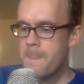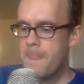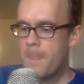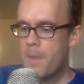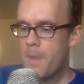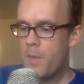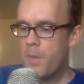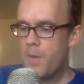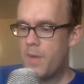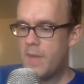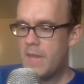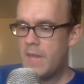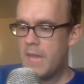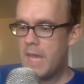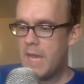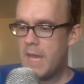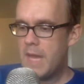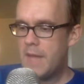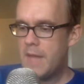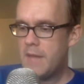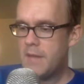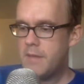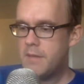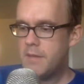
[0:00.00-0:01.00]

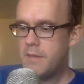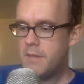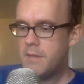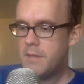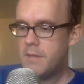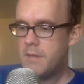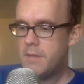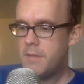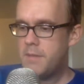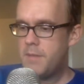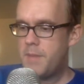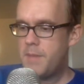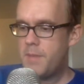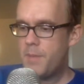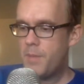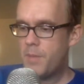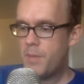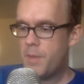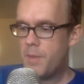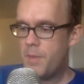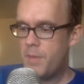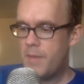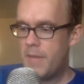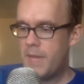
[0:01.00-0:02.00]
online. People
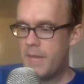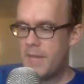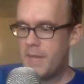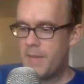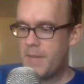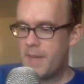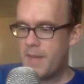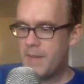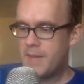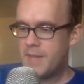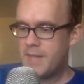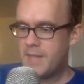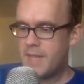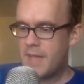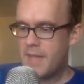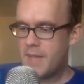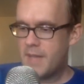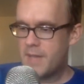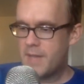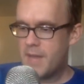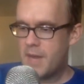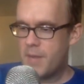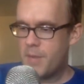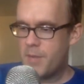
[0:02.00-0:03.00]
complaining about it and saying how
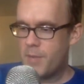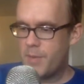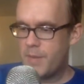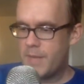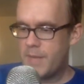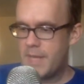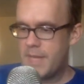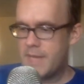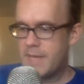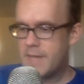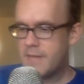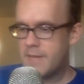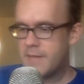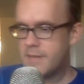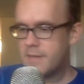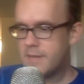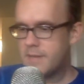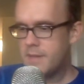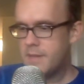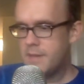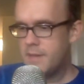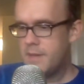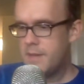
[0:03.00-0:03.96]
terrible it is.